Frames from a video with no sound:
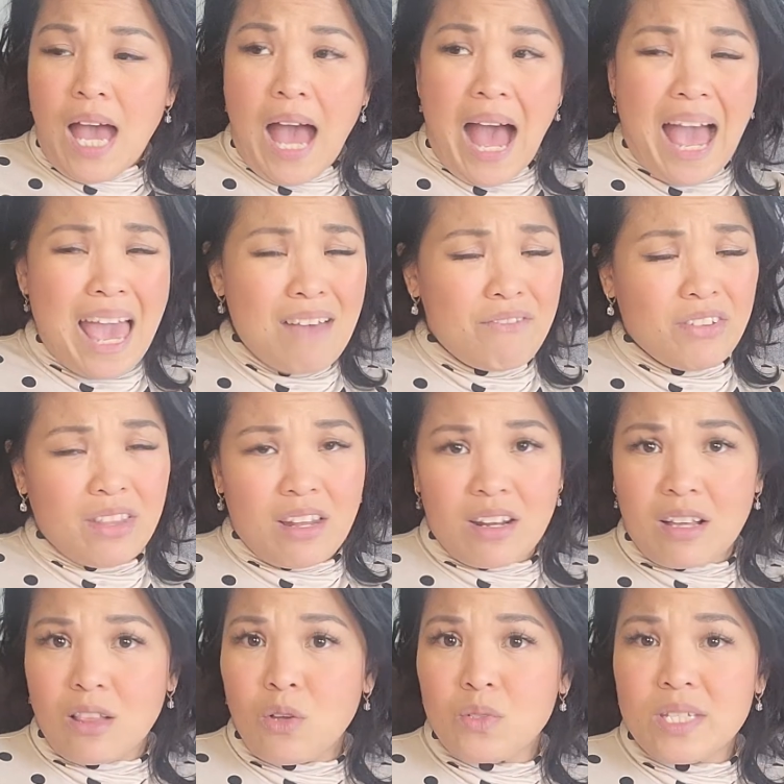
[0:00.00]
I have a lot of
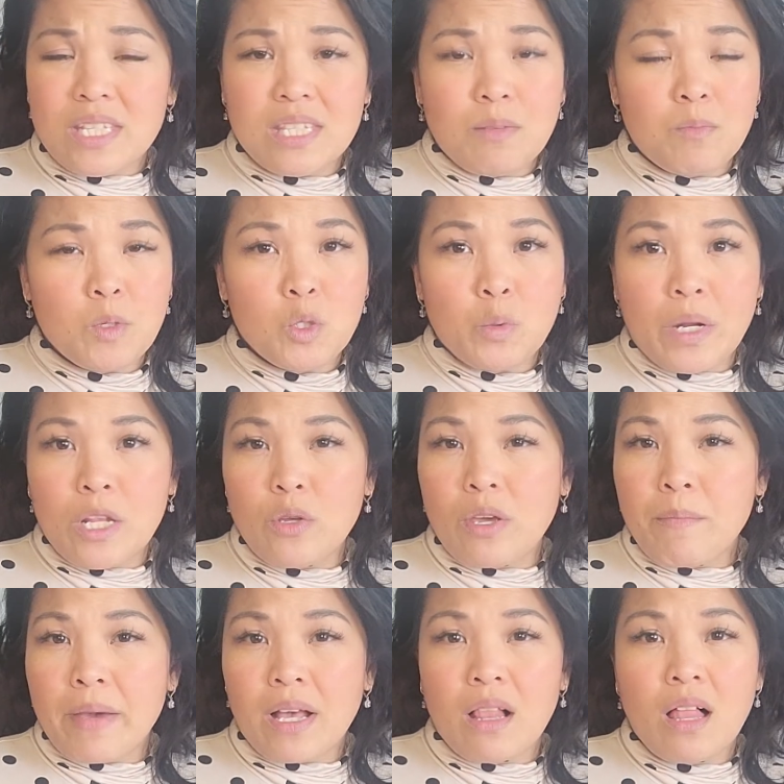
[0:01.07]
clothes and sometimes when I look
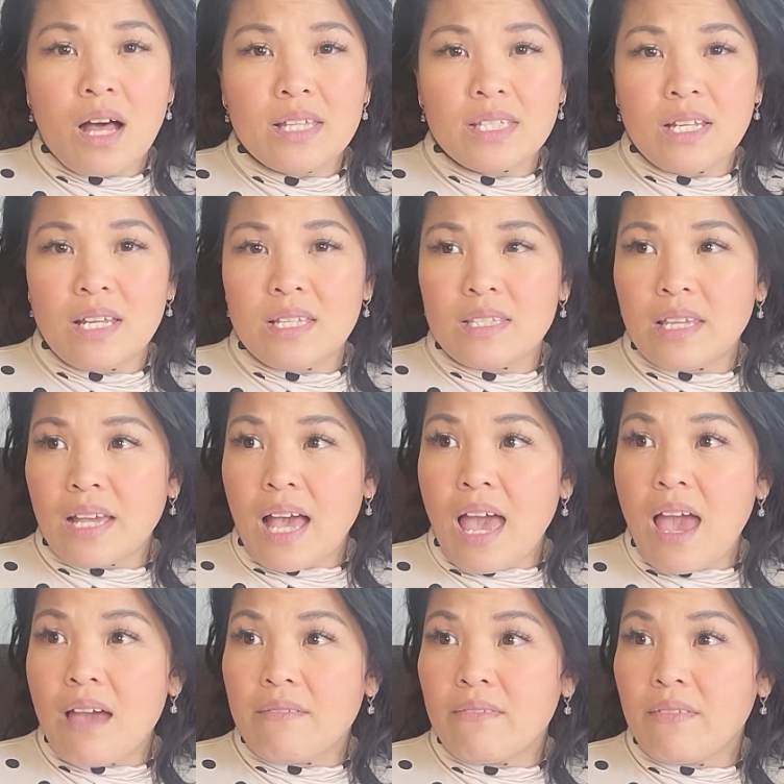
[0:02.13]
in my closet, it's like I
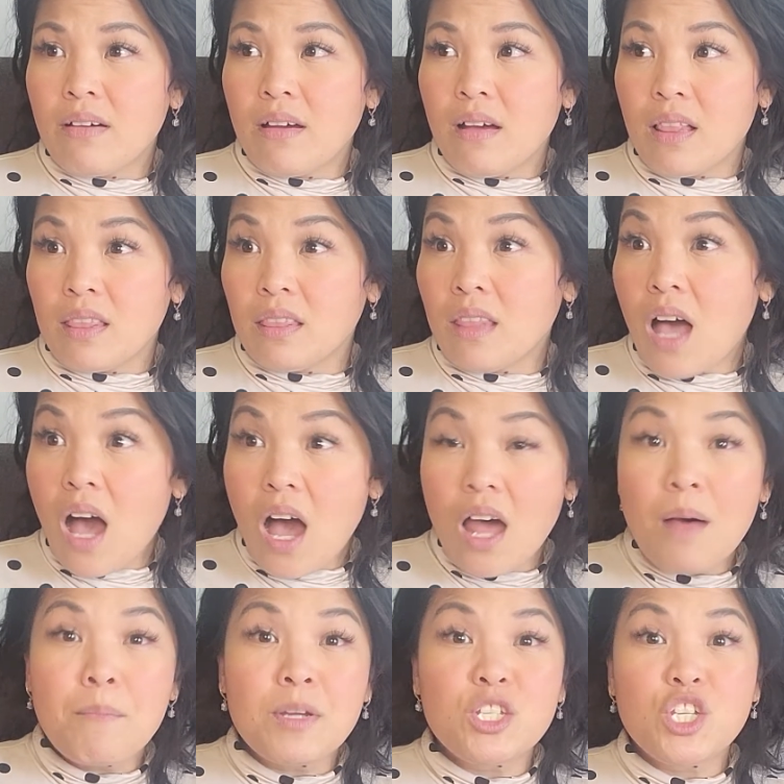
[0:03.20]
have a
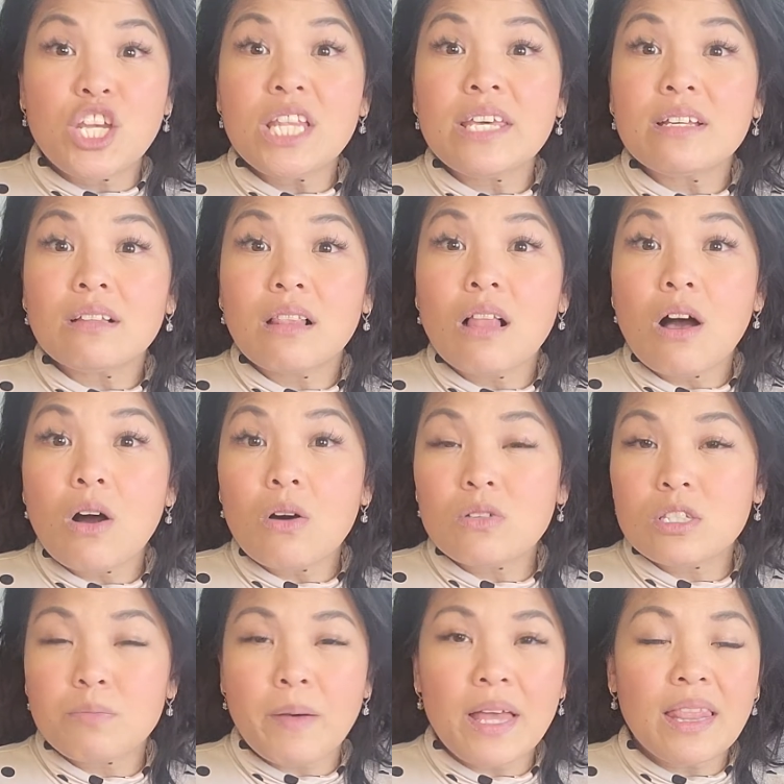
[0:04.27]
lot, a bajillion
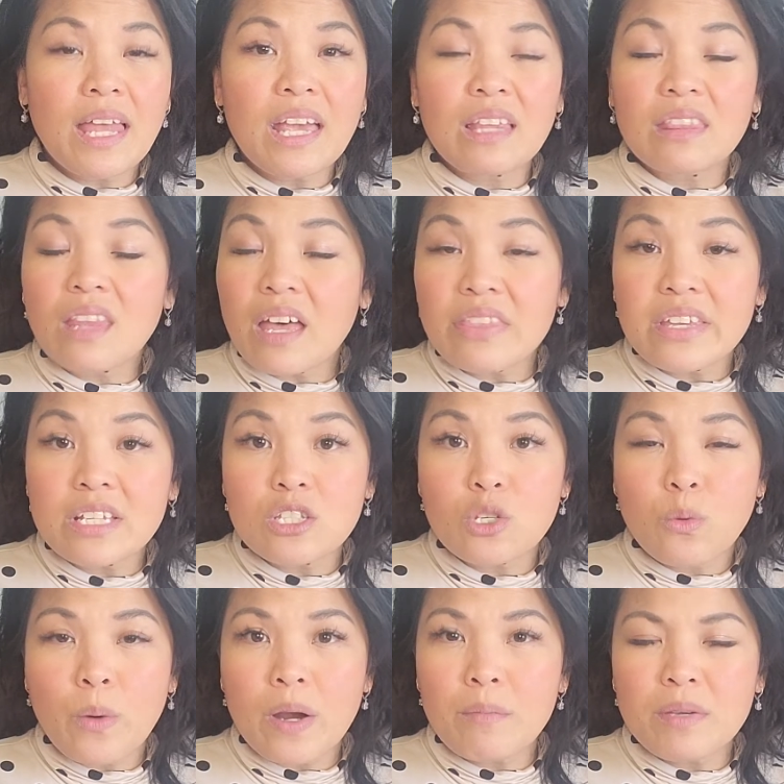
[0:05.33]
clothes, but like nothing
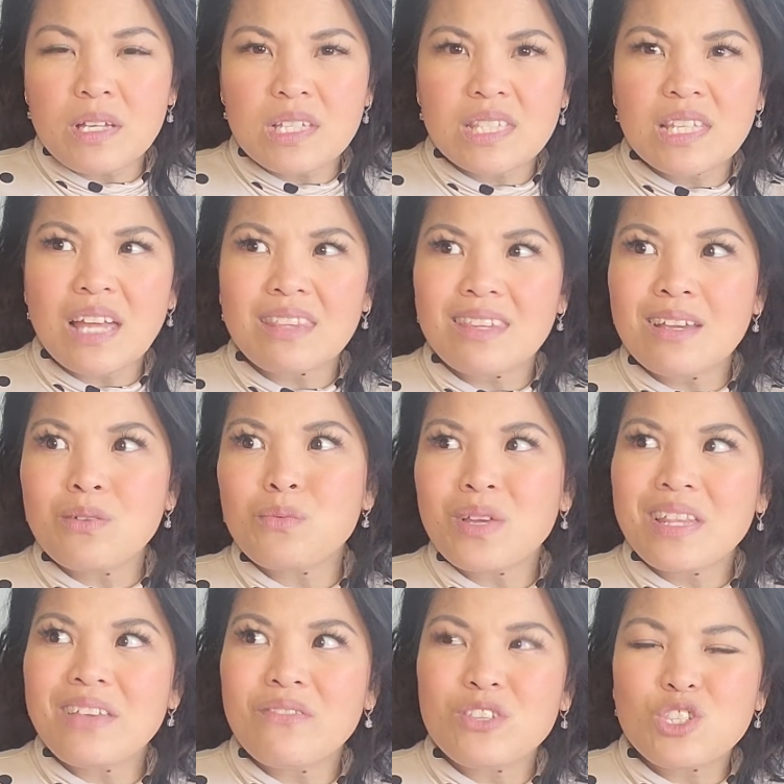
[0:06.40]
to wear because nothing
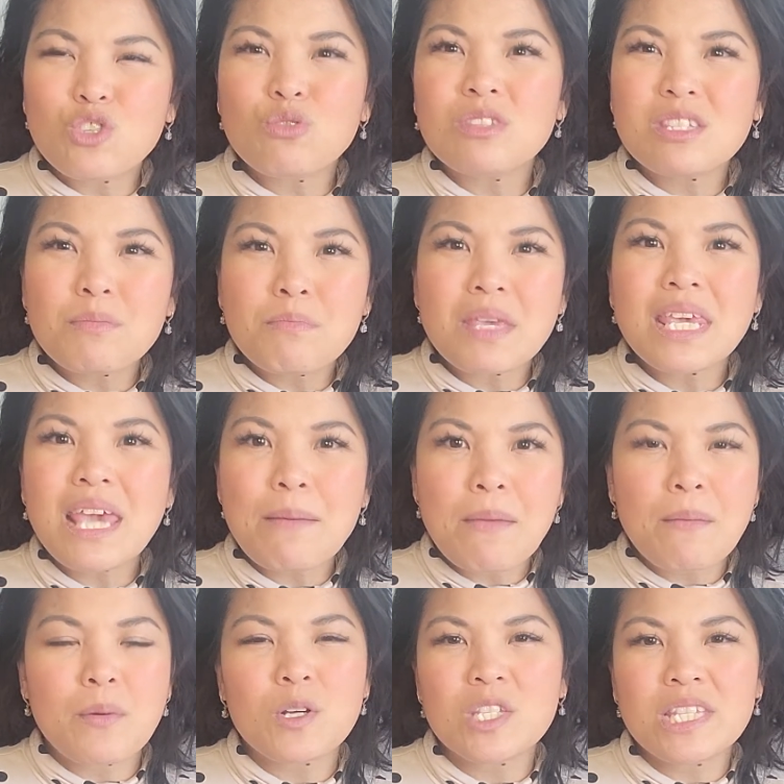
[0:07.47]
really suits me and
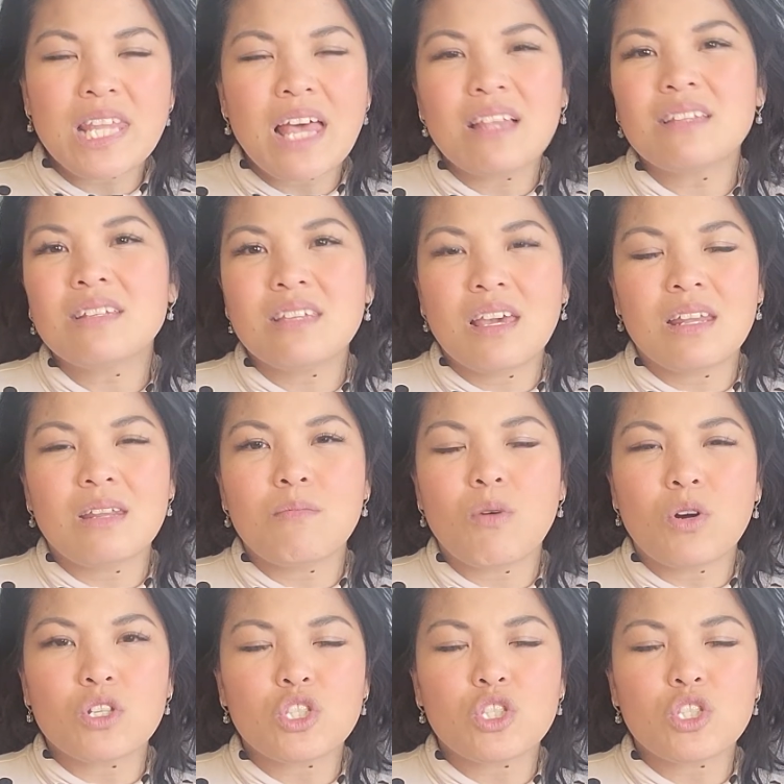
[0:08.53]
my personality anymore.